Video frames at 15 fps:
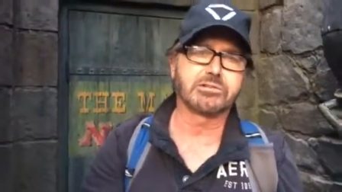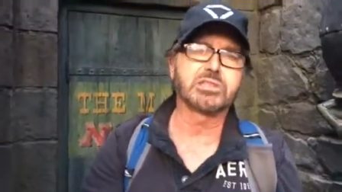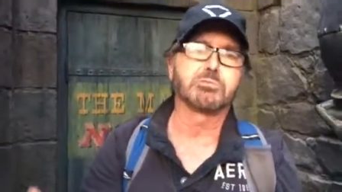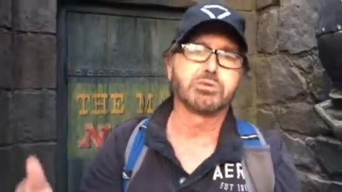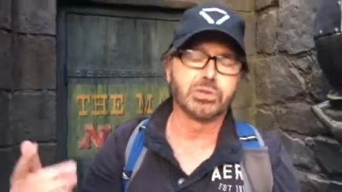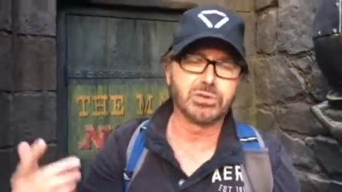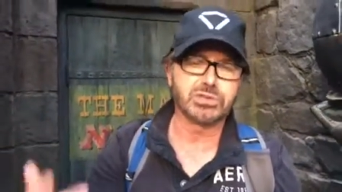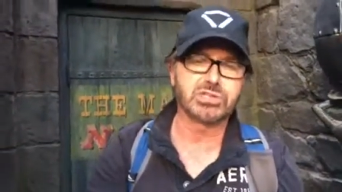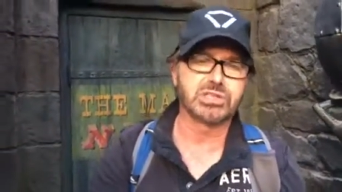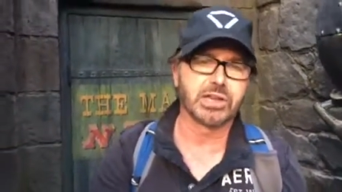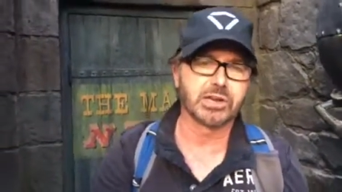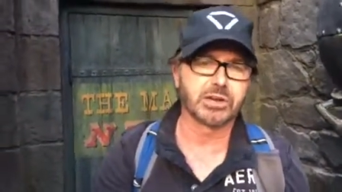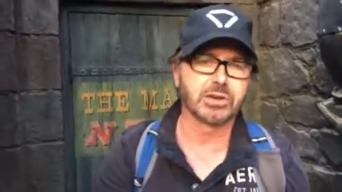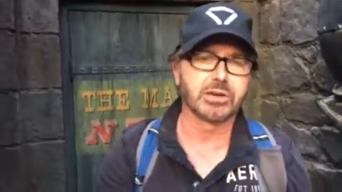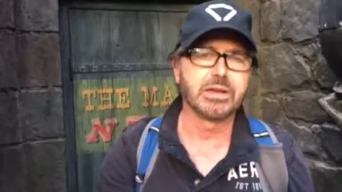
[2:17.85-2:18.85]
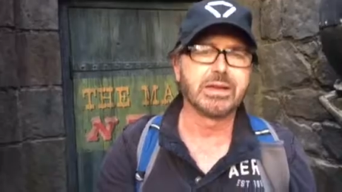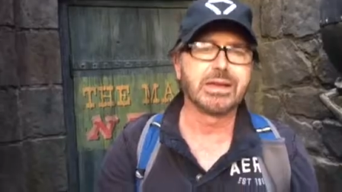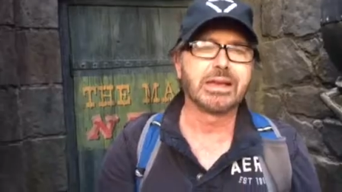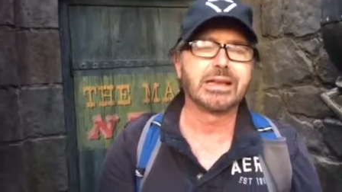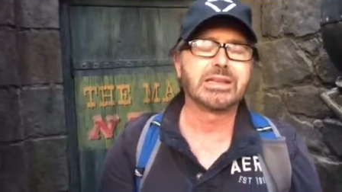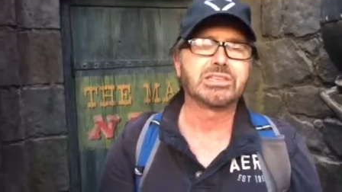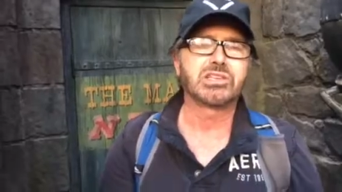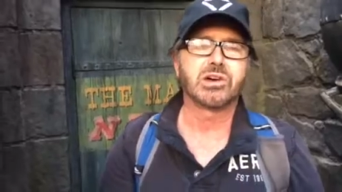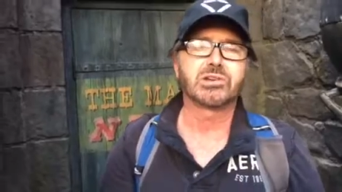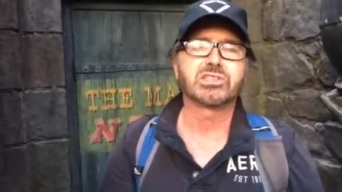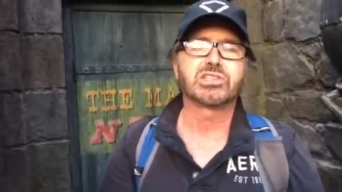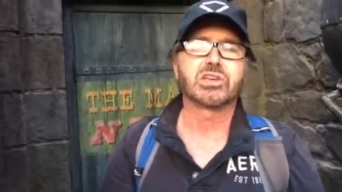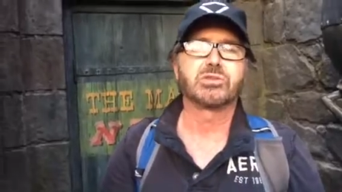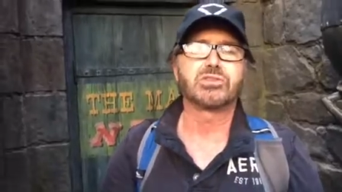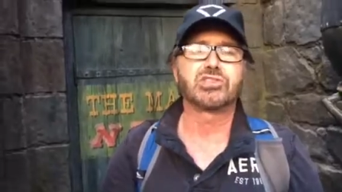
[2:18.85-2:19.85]
He's a blues singer, and he's
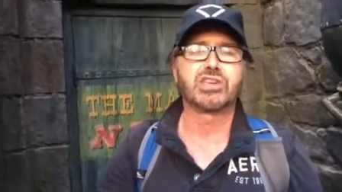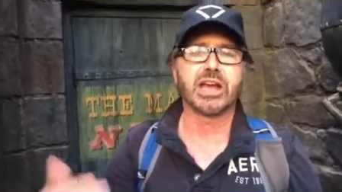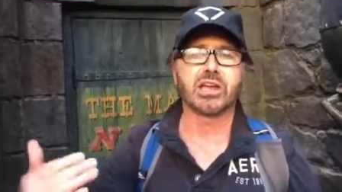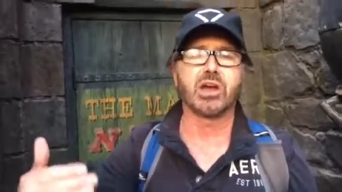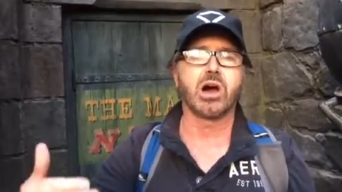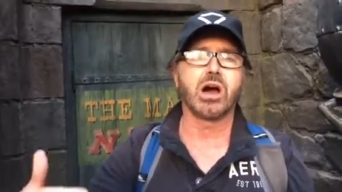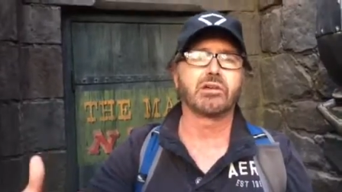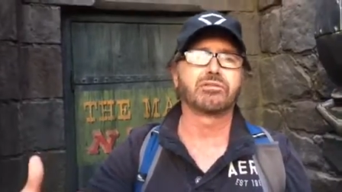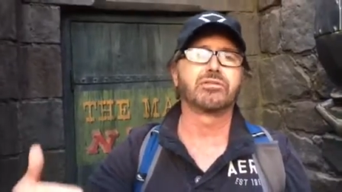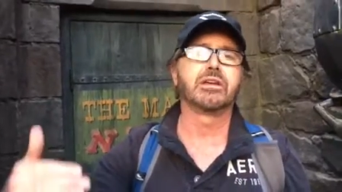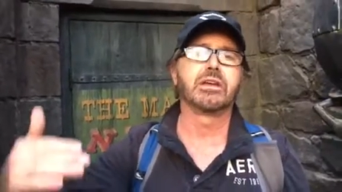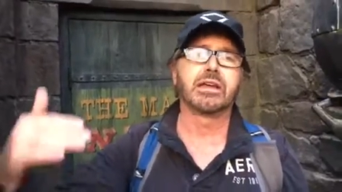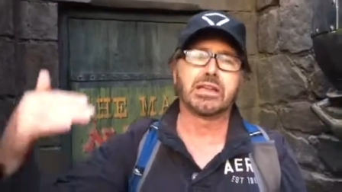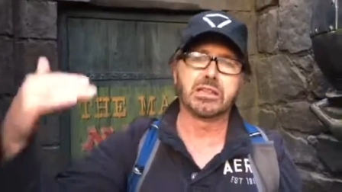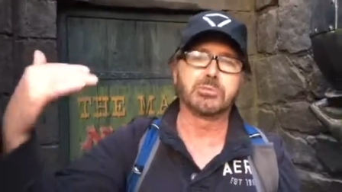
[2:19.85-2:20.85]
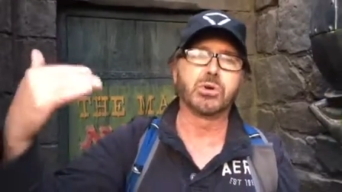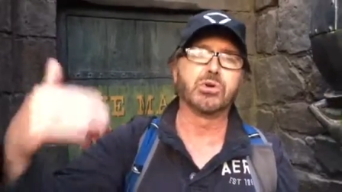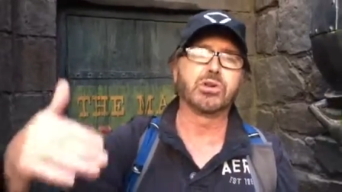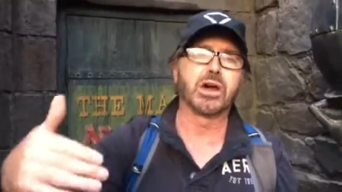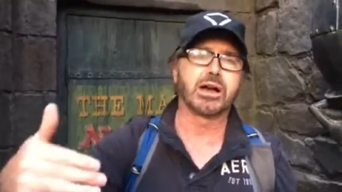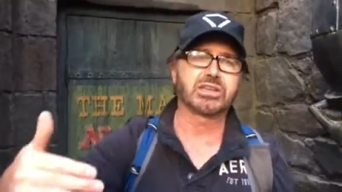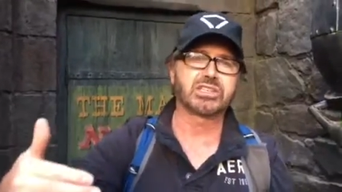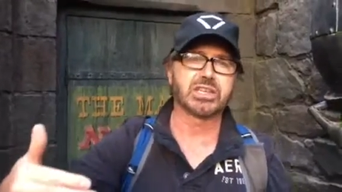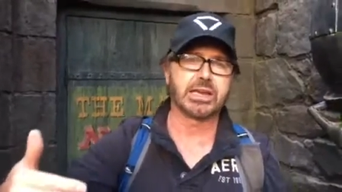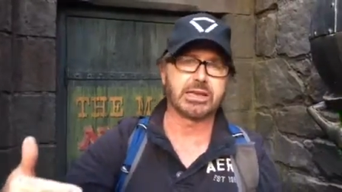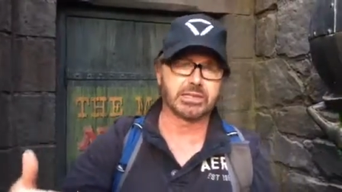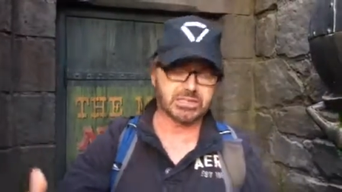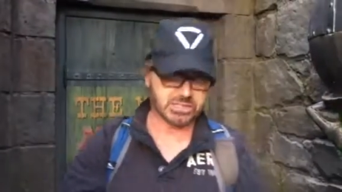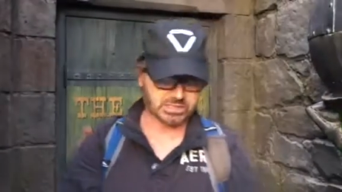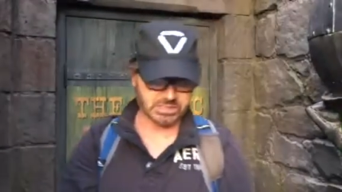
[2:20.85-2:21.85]
also Chekhov in the Boondock
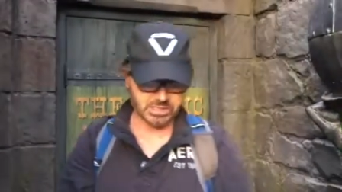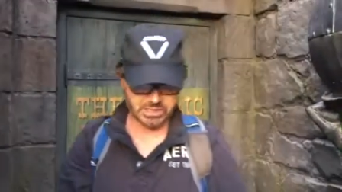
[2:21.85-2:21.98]
Saints.